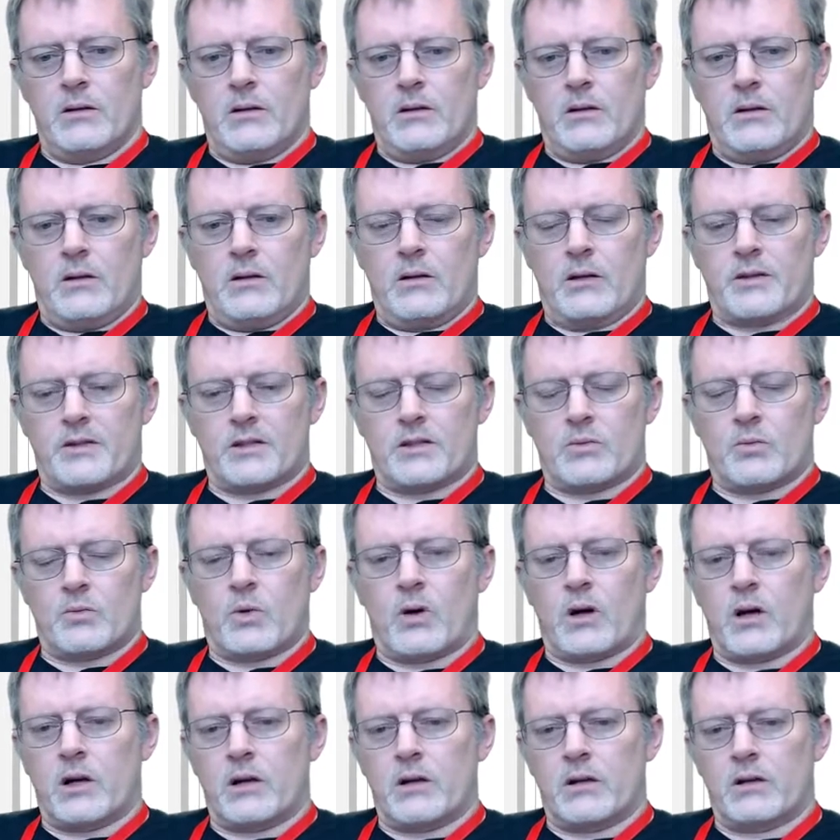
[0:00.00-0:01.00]
this is
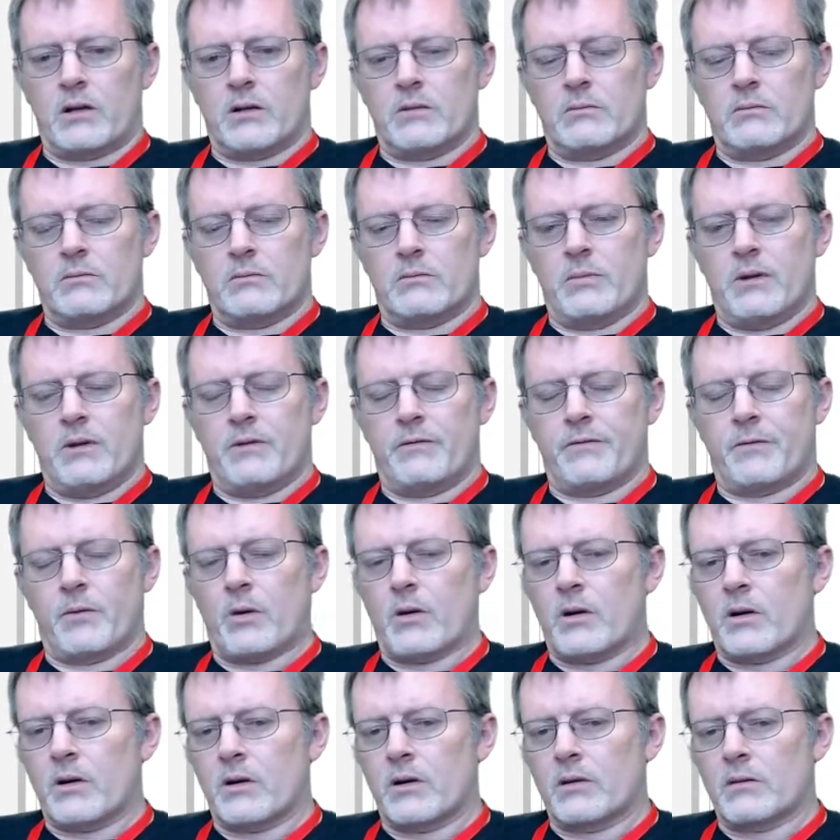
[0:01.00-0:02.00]
where,
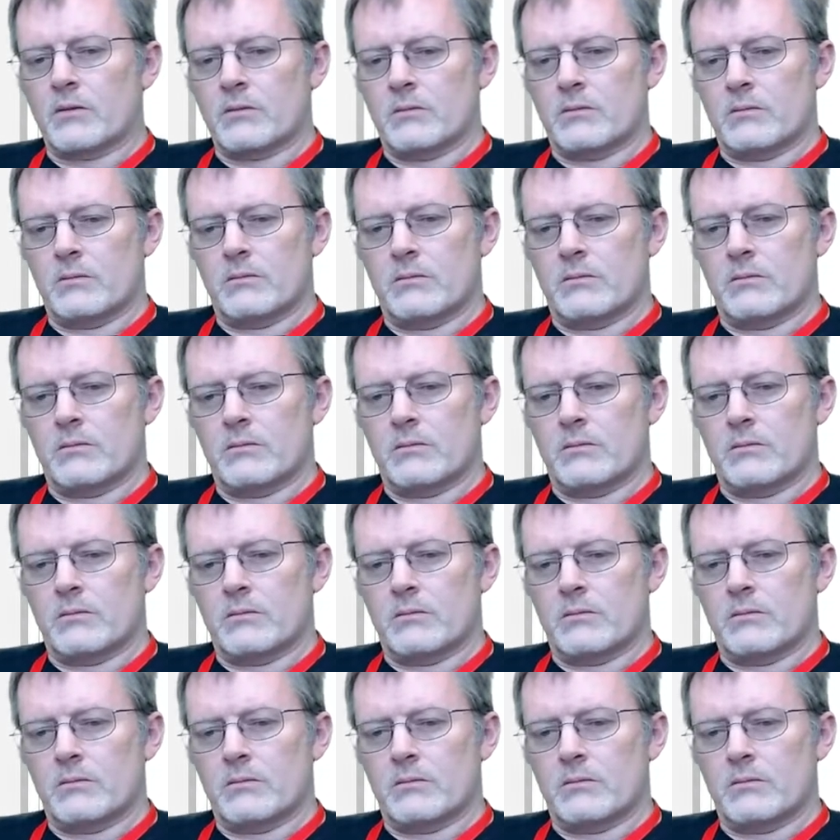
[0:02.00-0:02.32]
before